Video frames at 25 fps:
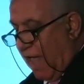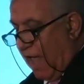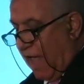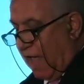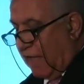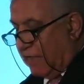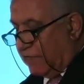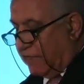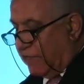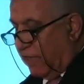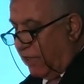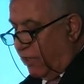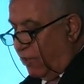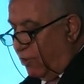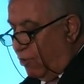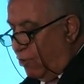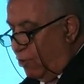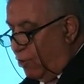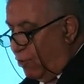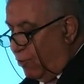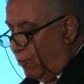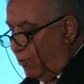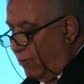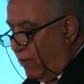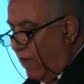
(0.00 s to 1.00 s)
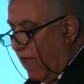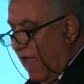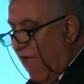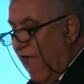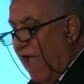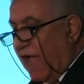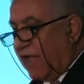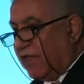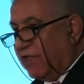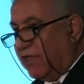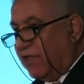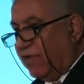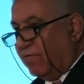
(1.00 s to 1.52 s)
as a new
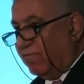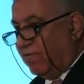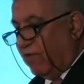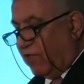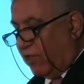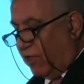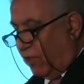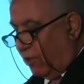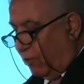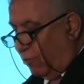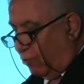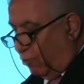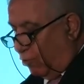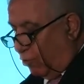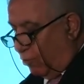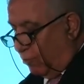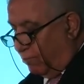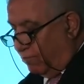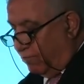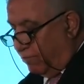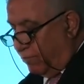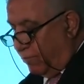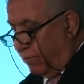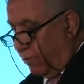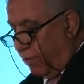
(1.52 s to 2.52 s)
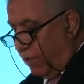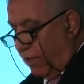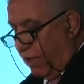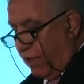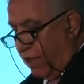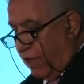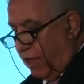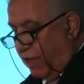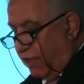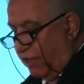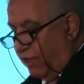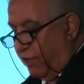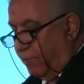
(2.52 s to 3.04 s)
activity group,
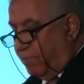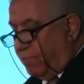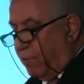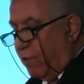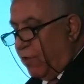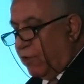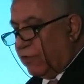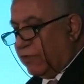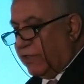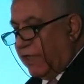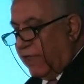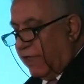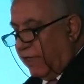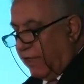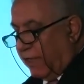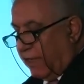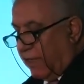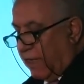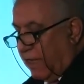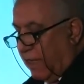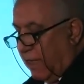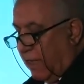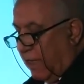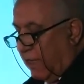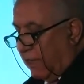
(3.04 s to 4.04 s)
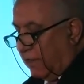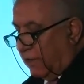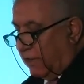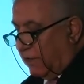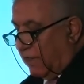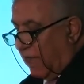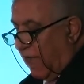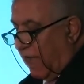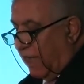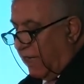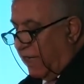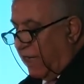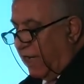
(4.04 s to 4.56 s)
reporting
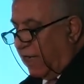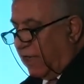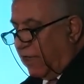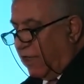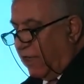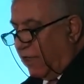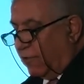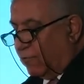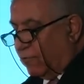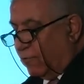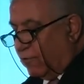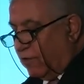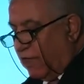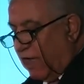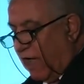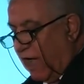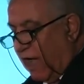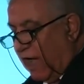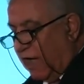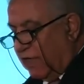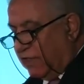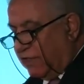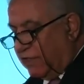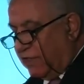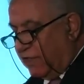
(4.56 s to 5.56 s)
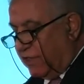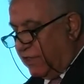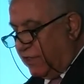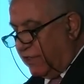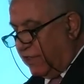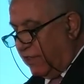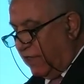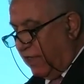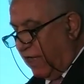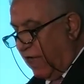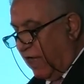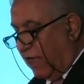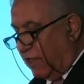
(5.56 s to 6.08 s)
directly to the
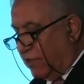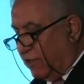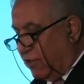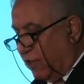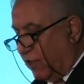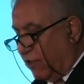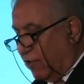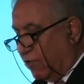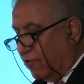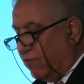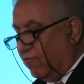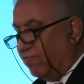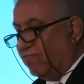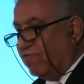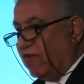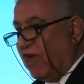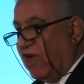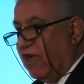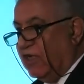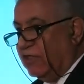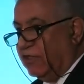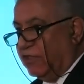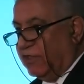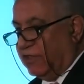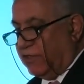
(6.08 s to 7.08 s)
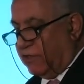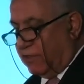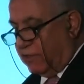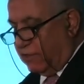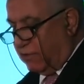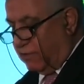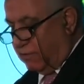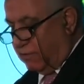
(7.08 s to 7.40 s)
ICC Executive Council.